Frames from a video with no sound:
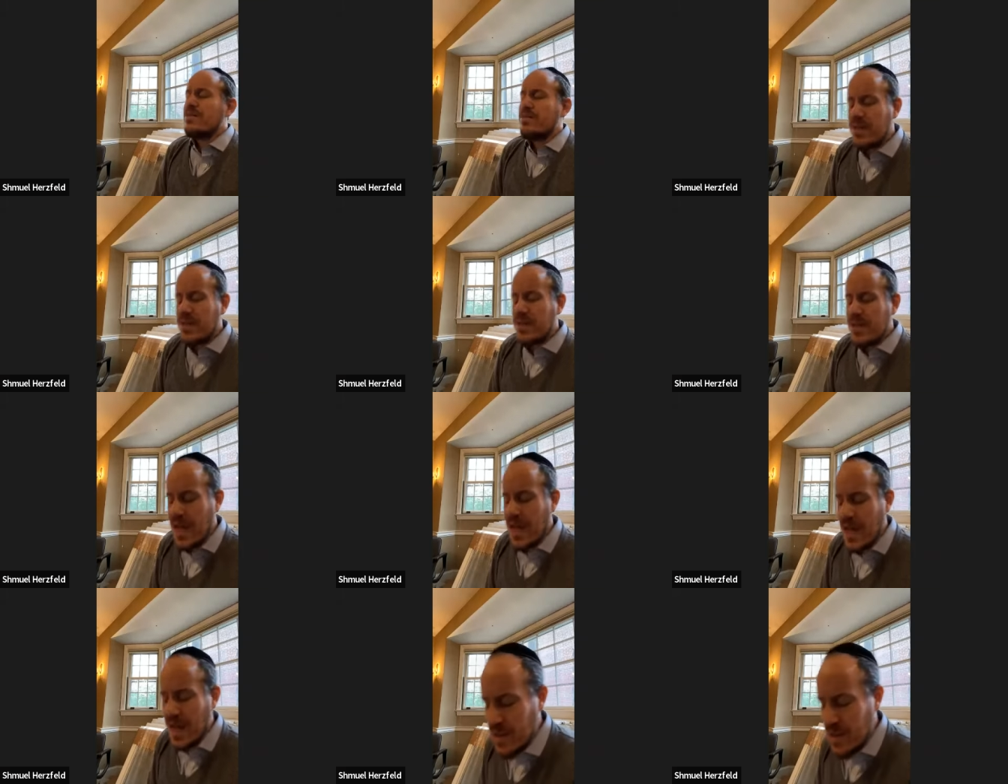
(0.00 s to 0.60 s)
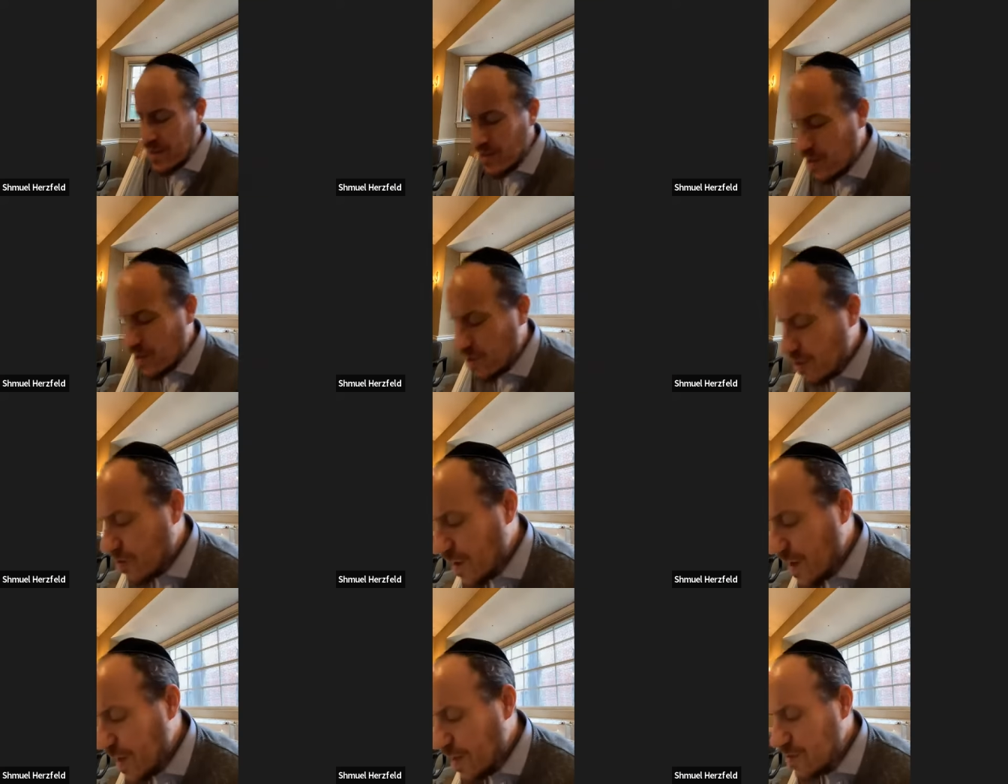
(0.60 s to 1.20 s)
but that you're
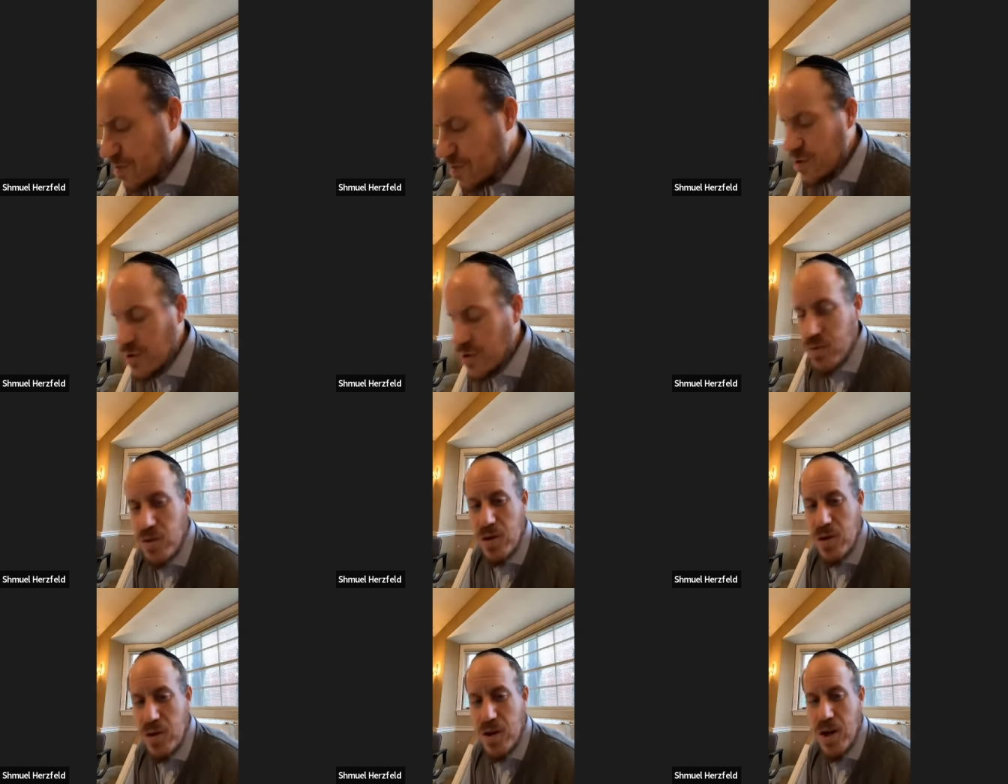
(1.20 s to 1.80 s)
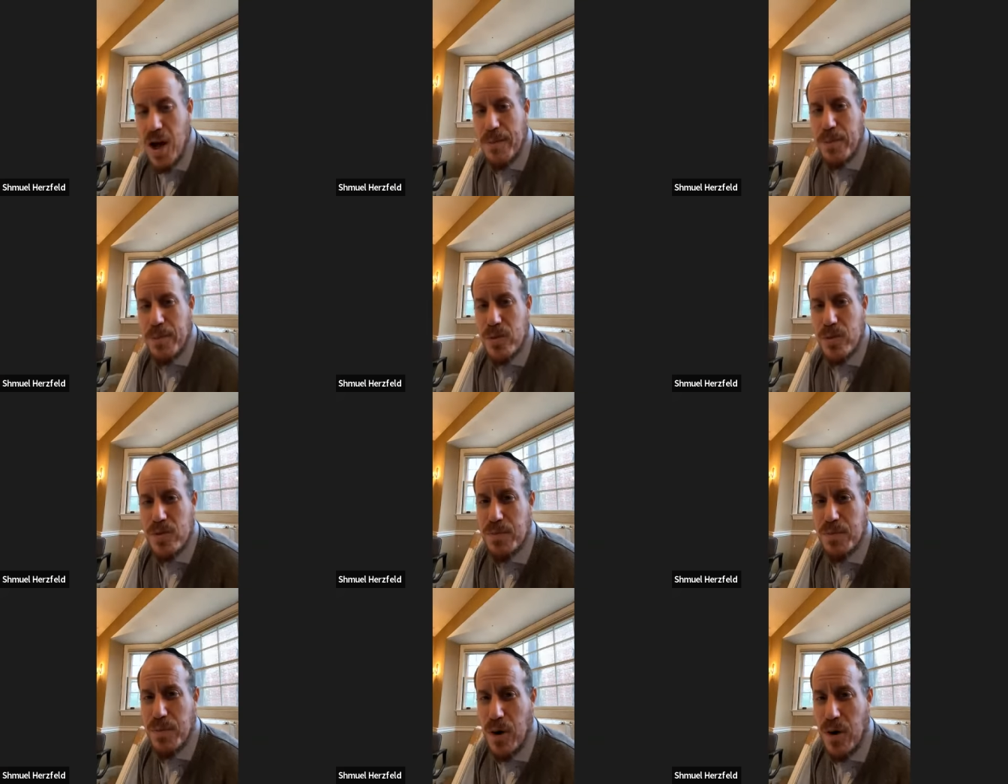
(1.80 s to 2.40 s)
allowed to
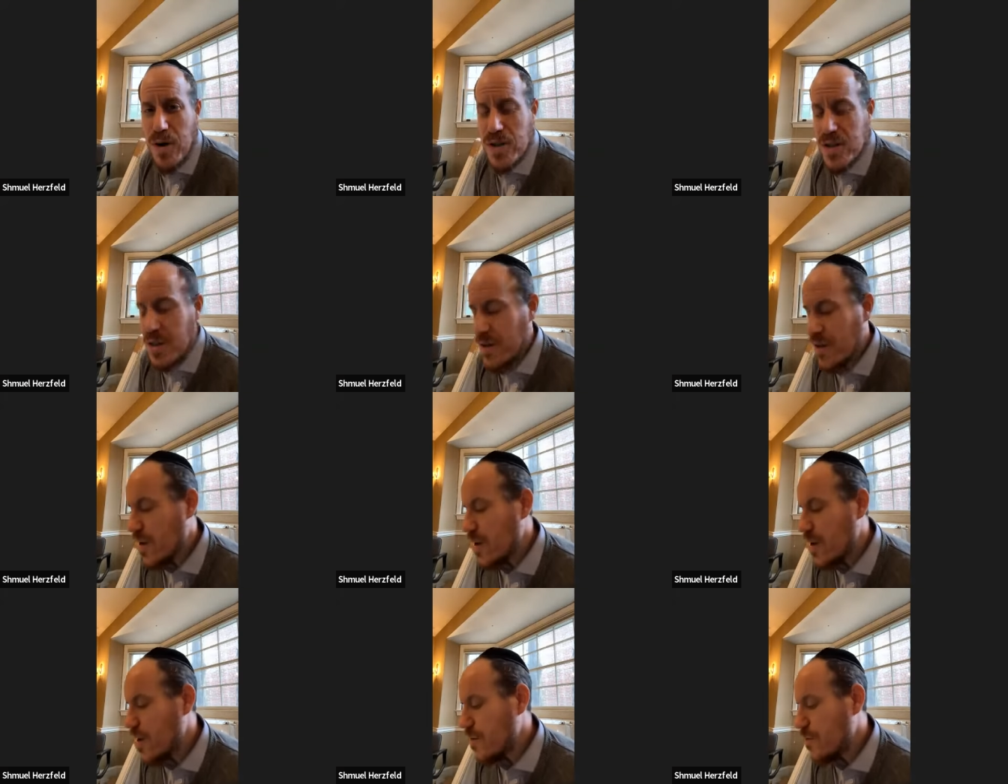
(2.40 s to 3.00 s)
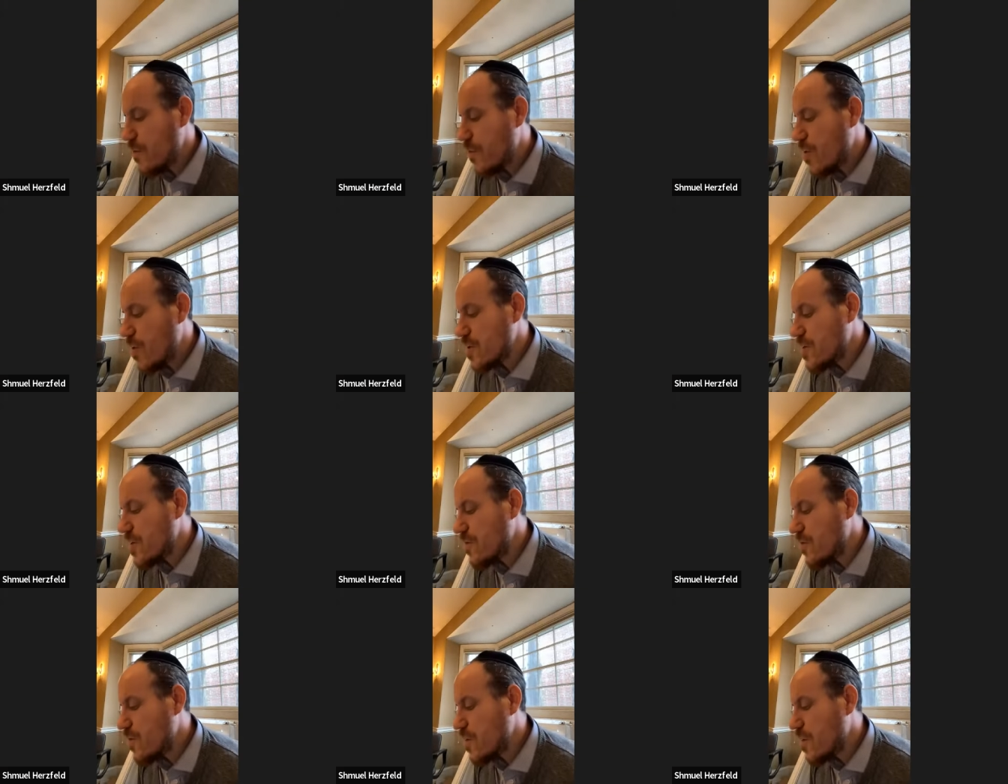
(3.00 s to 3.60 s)
uproot parts of the
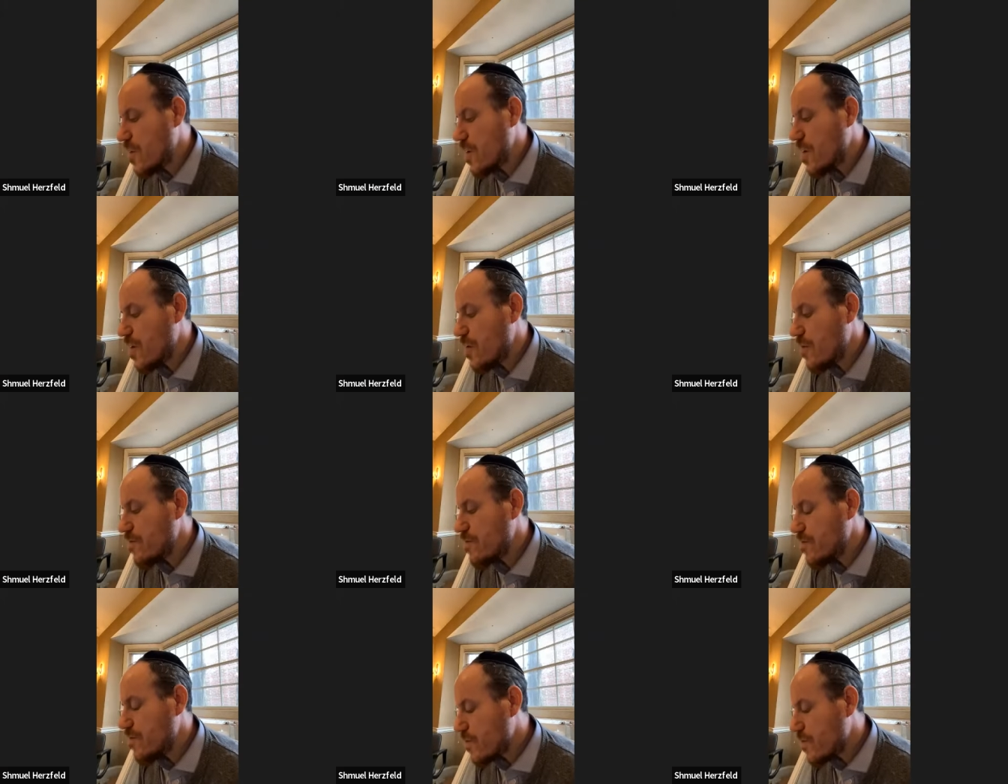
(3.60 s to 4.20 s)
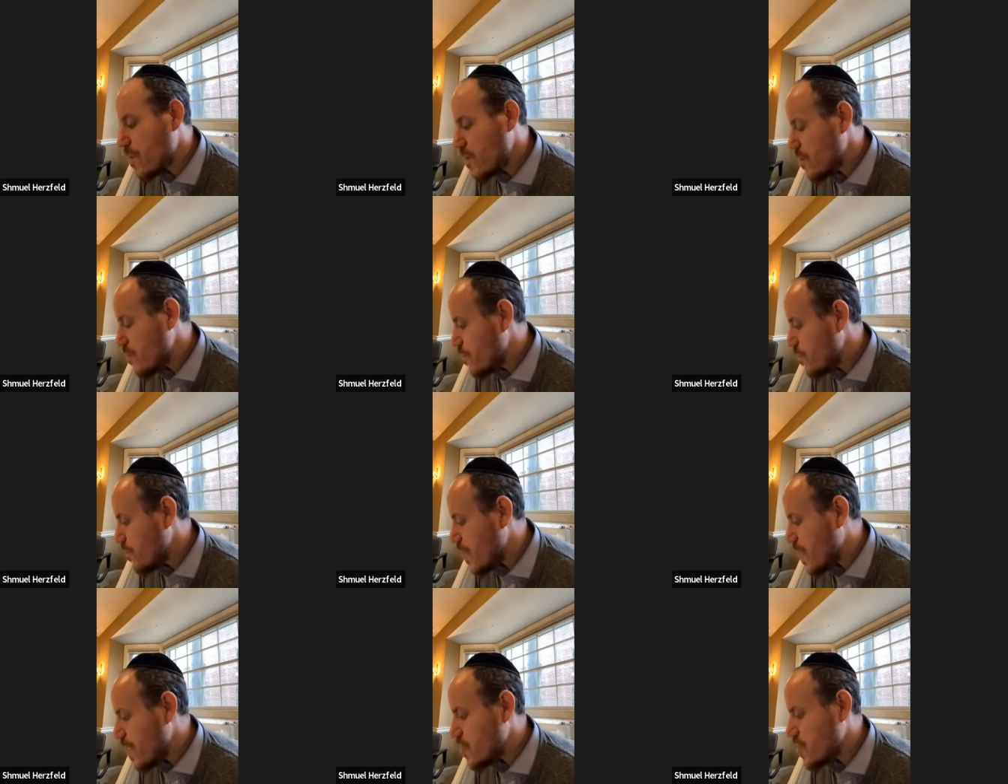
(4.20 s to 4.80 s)
parts of the
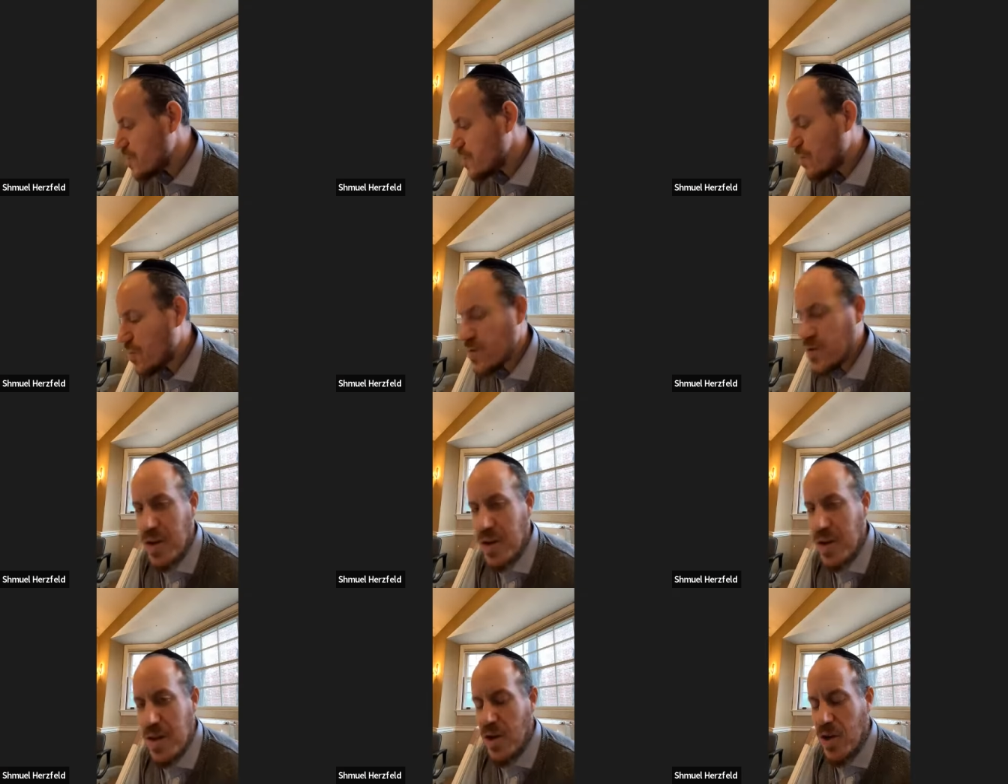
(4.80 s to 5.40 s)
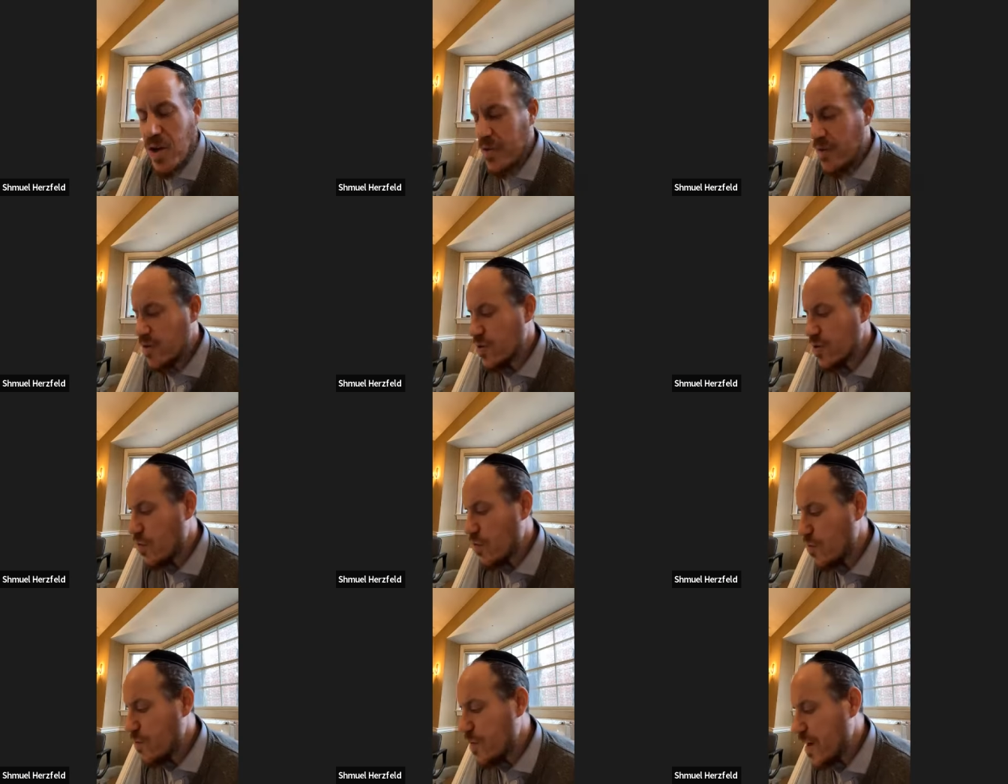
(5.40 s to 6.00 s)
vegetable so that the others
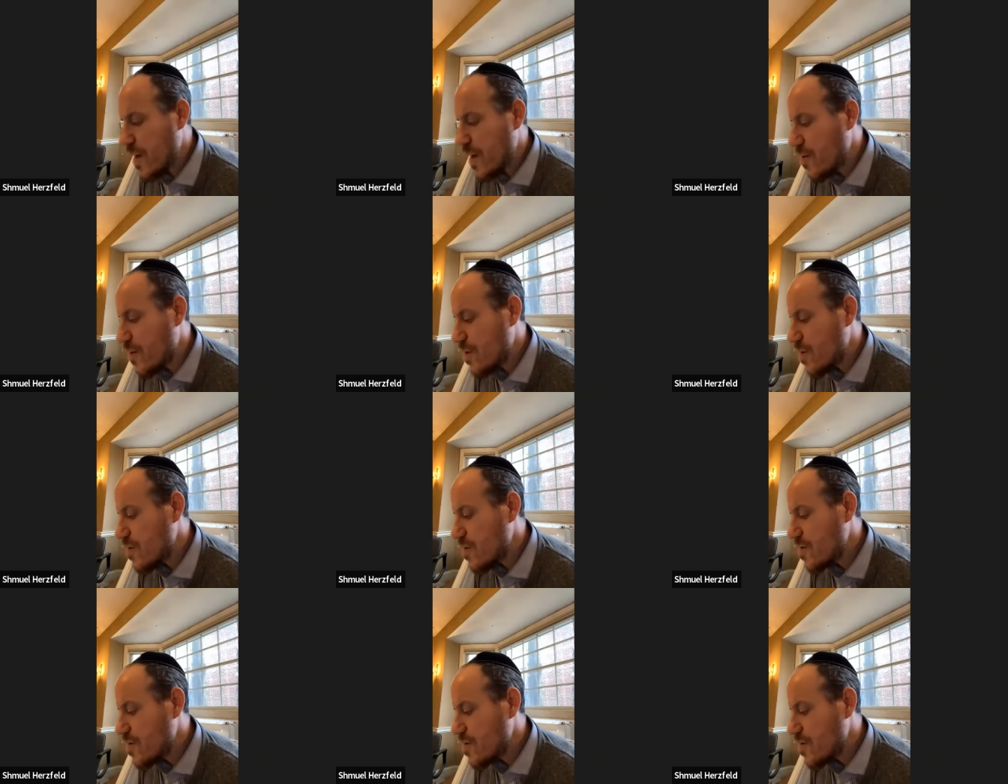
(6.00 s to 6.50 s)
grow better.